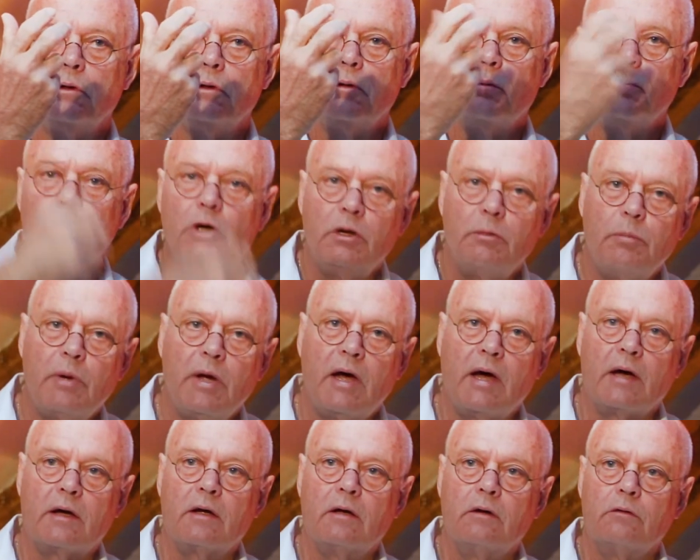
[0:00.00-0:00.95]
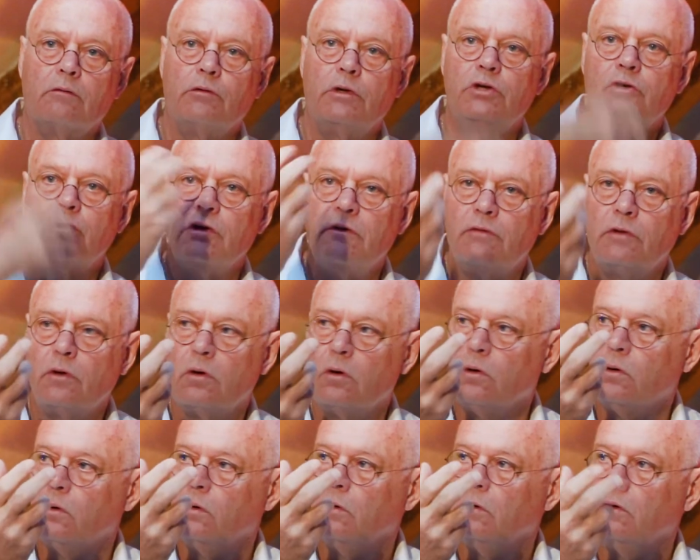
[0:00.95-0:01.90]
Put it back, retrieve it
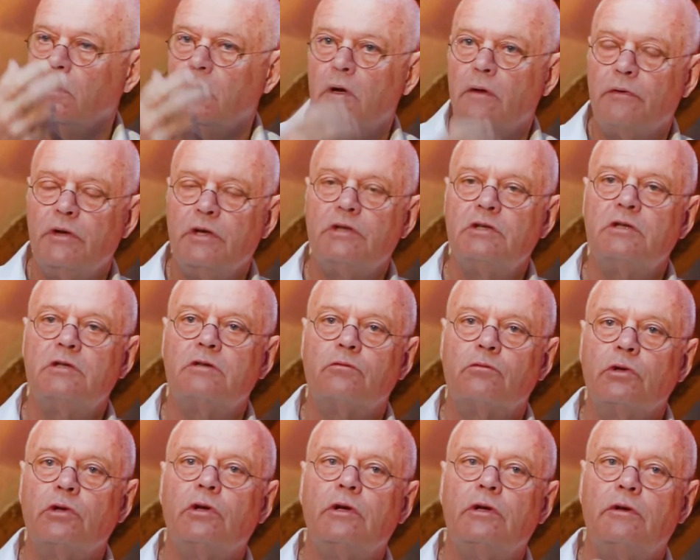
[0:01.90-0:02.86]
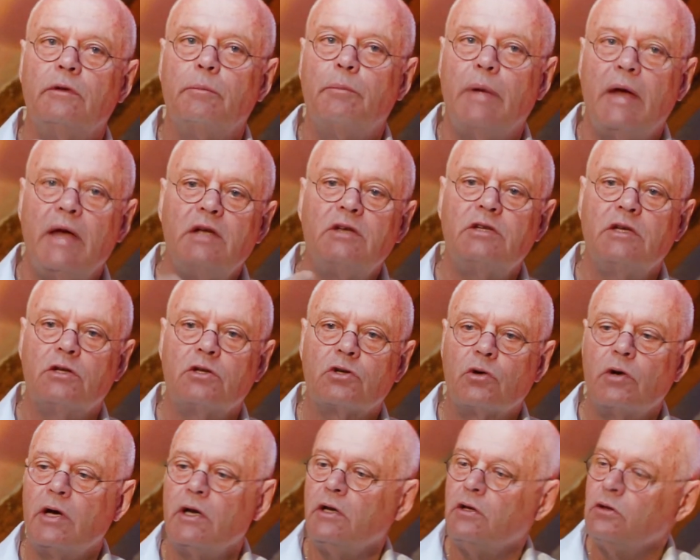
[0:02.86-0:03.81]
whole. This is really the basic
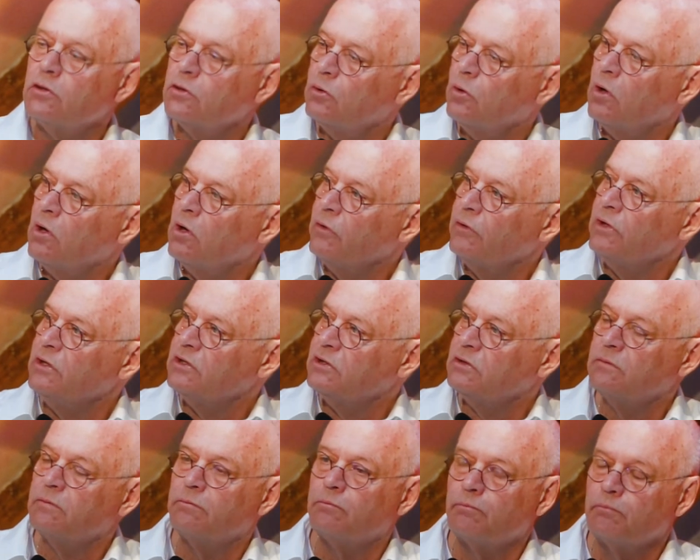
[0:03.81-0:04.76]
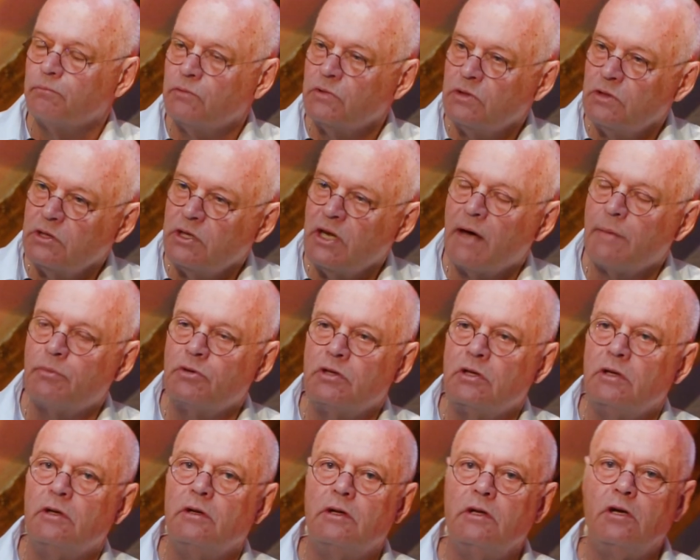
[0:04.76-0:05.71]
training, so all these steps
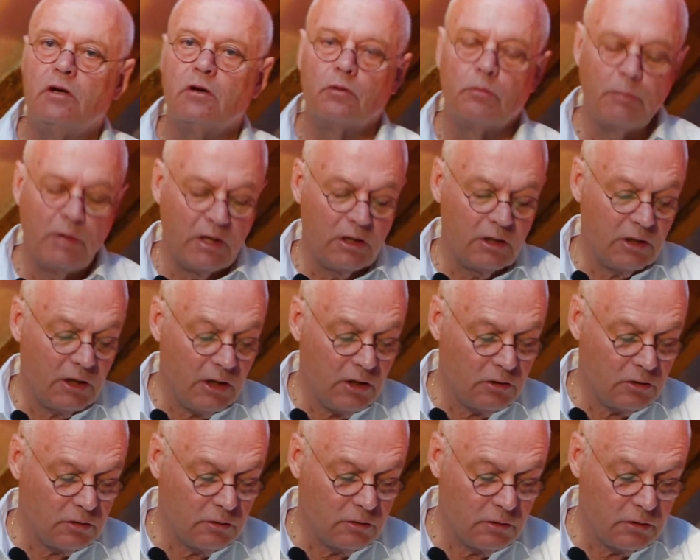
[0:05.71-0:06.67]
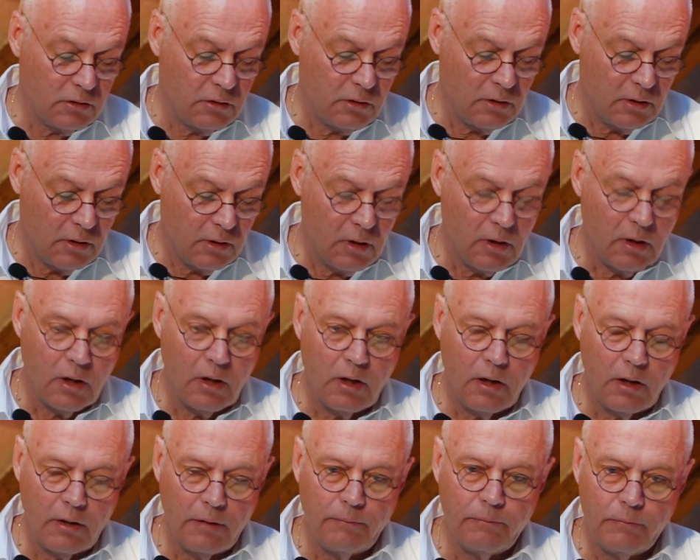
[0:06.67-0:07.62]
in her meditations,
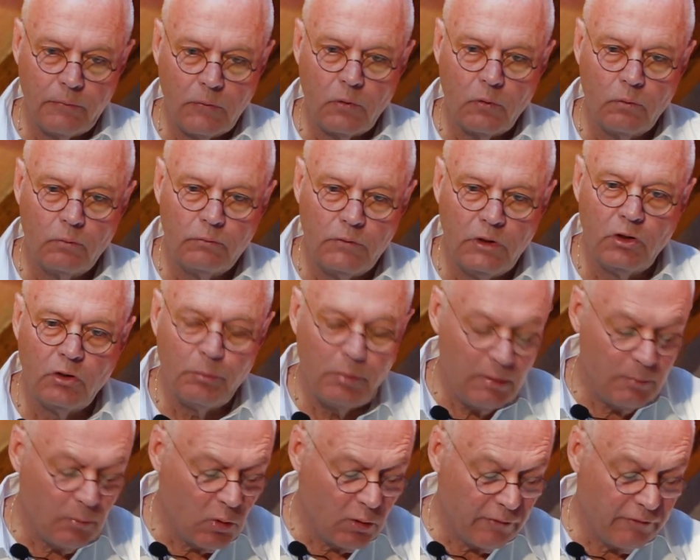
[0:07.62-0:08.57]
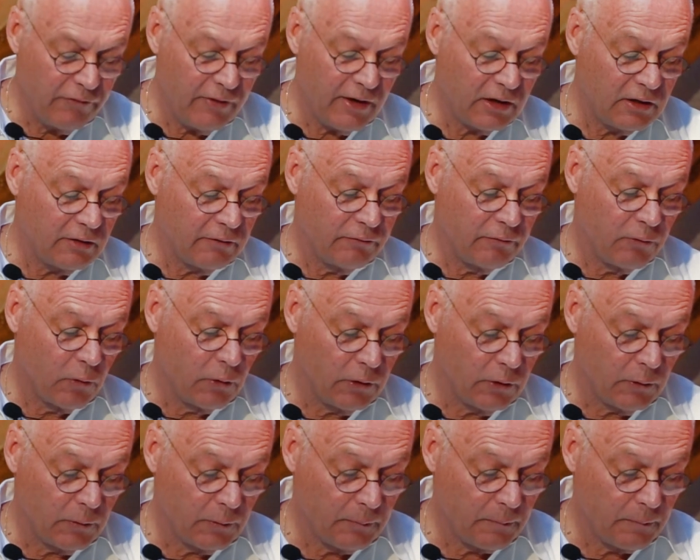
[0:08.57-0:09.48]
be more effective for you.